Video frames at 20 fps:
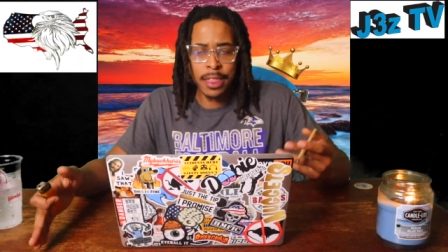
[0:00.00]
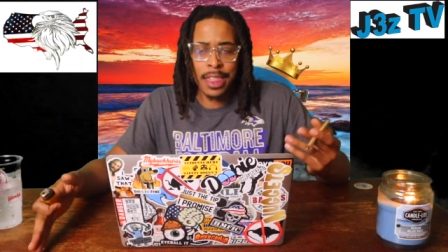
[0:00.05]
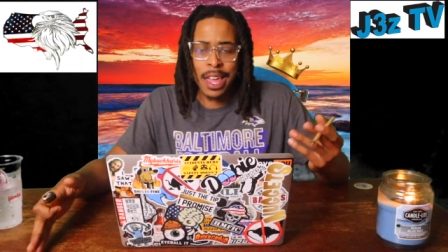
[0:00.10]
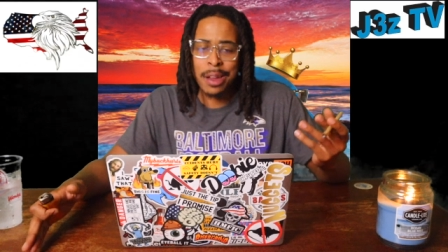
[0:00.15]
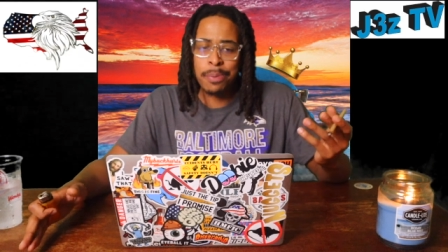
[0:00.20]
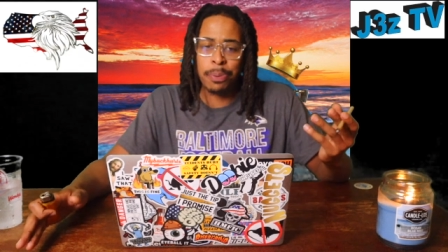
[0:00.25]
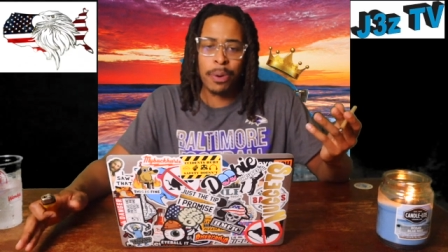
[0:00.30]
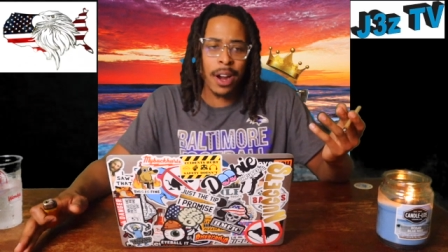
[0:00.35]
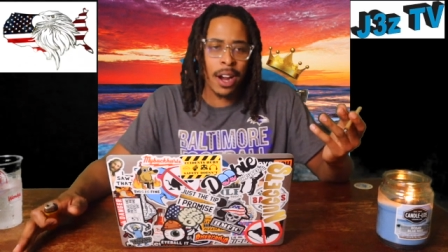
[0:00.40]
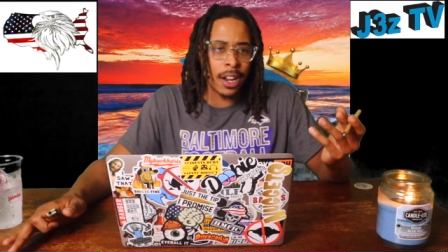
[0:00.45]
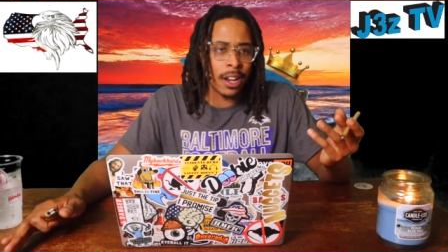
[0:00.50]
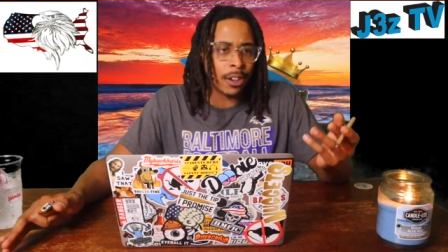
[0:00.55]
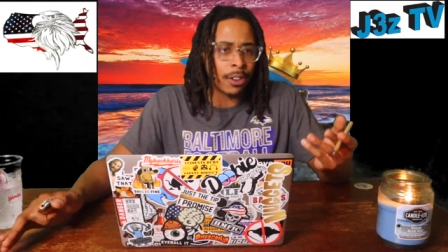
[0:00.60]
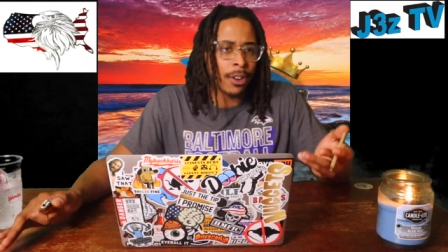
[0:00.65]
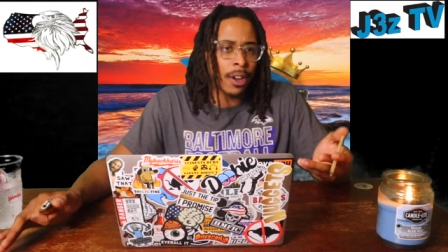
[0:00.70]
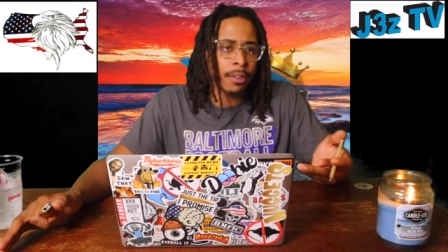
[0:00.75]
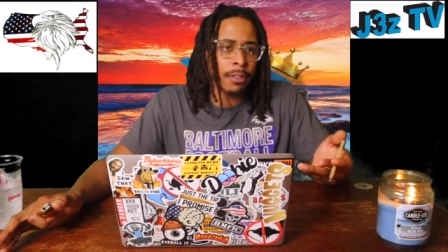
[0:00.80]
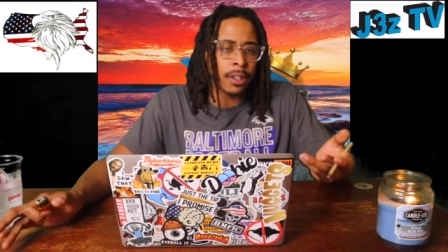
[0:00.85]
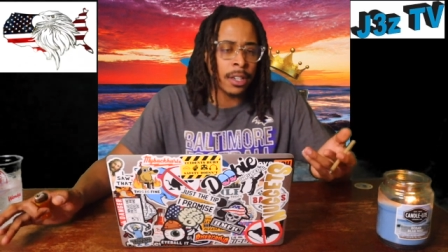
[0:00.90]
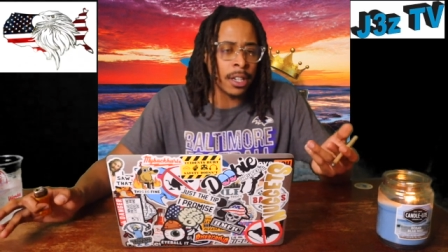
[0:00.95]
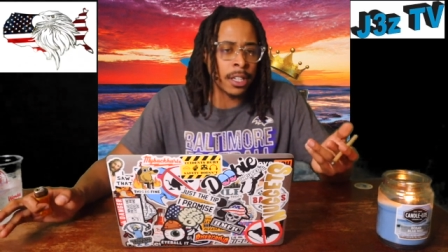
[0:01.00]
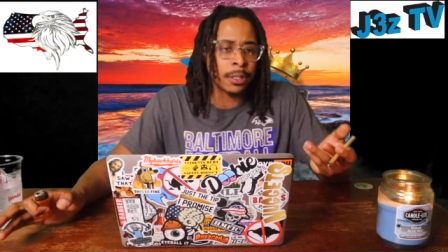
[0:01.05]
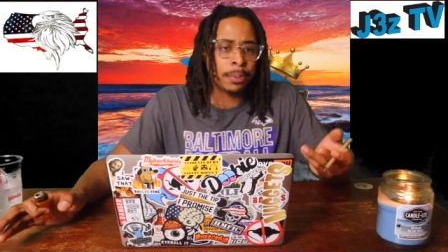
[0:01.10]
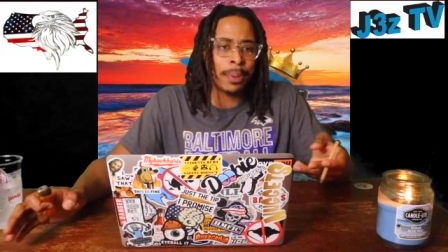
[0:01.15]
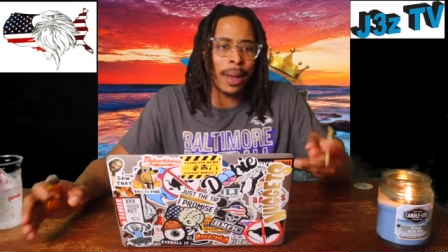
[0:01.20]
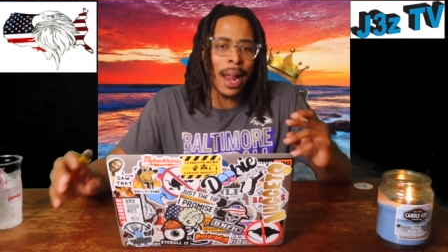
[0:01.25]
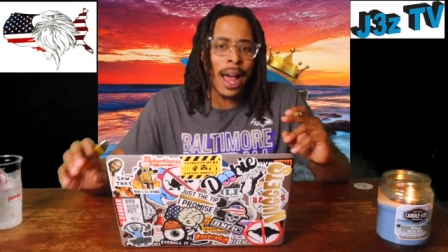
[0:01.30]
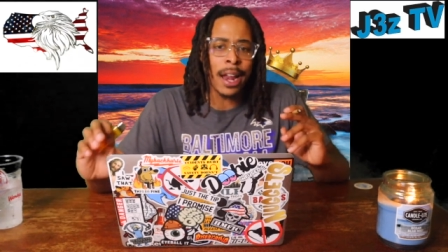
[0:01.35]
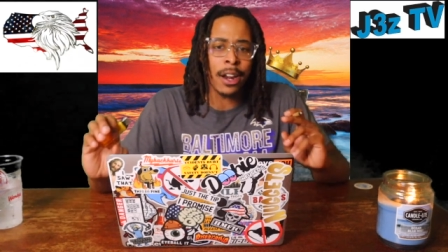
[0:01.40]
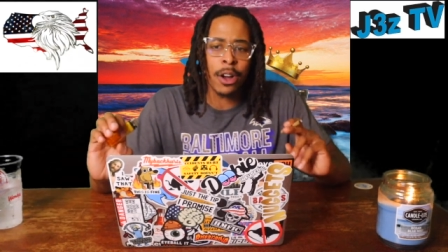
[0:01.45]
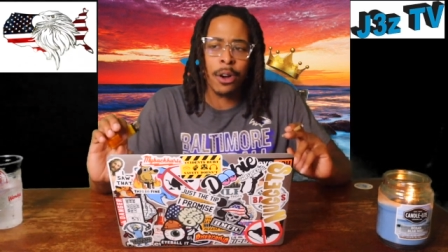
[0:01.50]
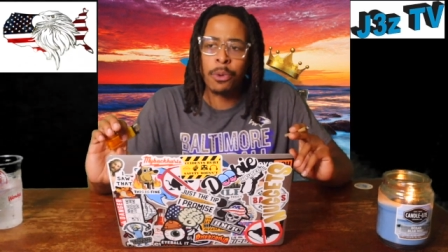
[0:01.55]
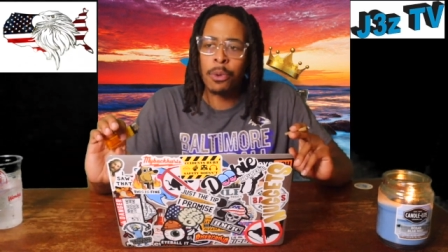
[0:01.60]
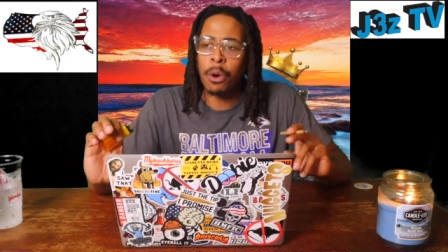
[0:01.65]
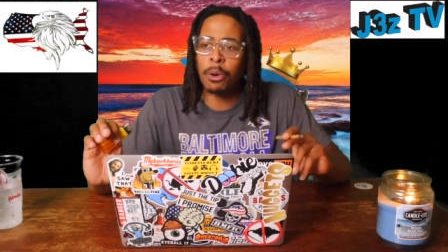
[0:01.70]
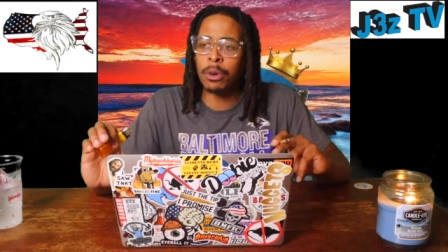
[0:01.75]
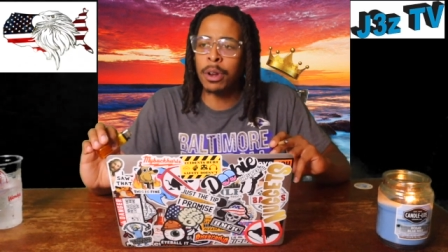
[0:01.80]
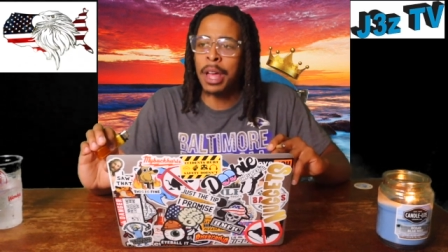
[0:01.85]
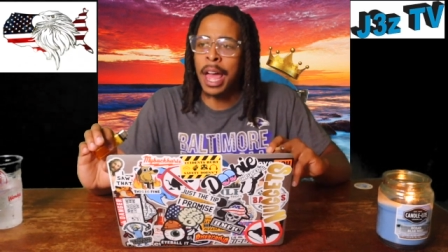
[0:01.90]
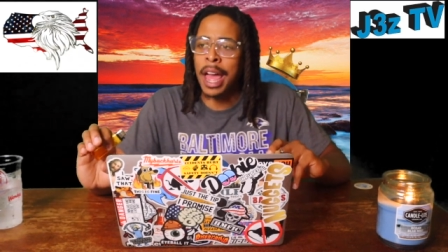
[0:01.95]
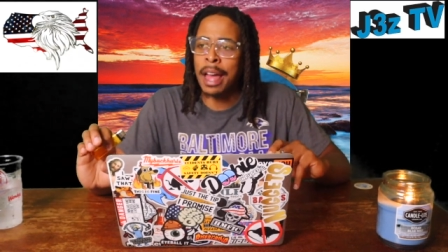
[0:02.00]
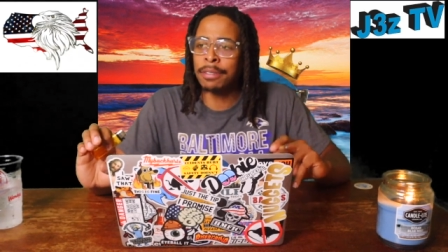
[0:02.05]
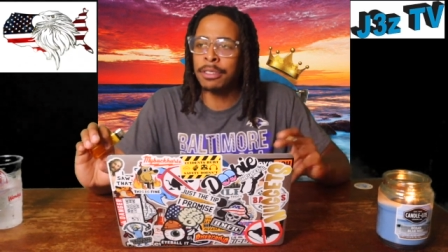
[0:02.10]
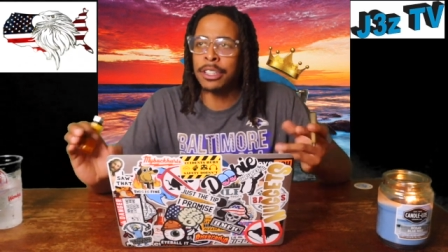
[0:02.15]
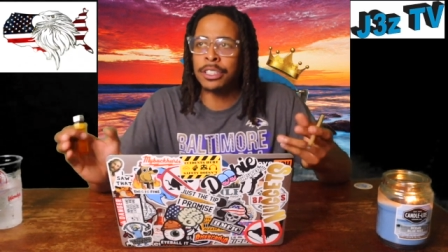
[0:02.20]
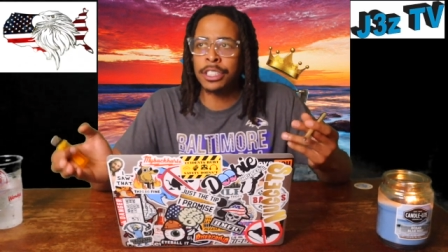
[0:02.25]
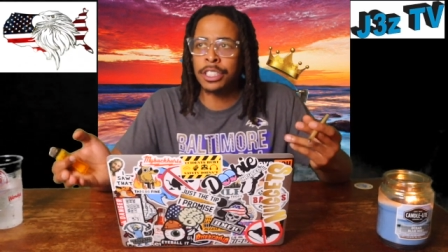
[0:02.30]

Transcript: they probably agree with this but I don't want to have to